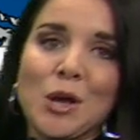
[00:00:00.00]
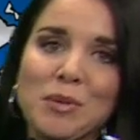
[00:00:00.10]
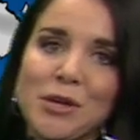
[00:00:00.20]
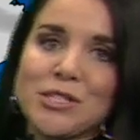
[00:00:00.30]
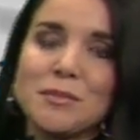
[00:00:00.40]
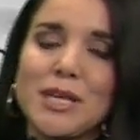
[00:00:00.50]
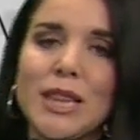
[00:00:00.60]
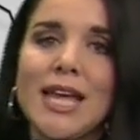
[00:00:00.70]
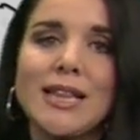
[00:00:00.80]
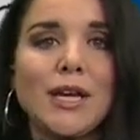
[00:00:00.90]
appear to be
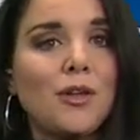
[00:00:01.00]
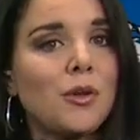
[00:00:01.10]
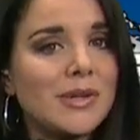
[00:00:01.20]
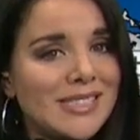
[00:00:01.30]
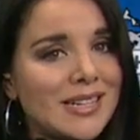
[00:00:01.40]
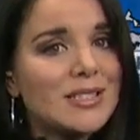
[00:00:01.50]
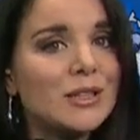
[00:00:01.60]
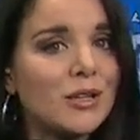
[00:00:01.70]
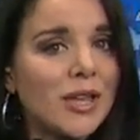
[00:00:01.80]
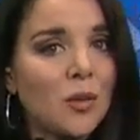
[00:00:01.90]
likely, although it
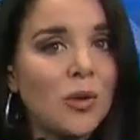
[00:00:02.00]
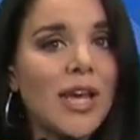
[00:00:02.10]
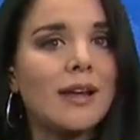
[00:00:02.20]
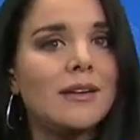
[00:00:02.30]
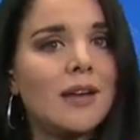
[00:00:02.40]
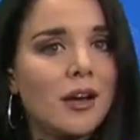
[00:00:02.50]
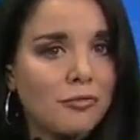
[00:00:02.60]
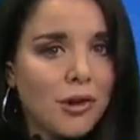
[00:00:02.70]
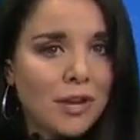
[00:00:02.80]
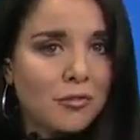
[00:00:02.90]
doesn't look like we'll get
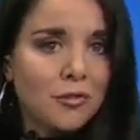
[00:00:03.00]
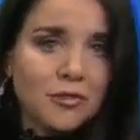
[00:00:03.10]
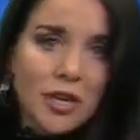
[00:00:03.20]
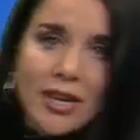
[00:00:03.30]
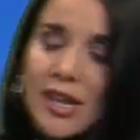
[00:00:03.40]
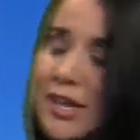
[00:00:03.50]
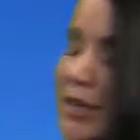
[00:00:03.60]
enough rain for flooding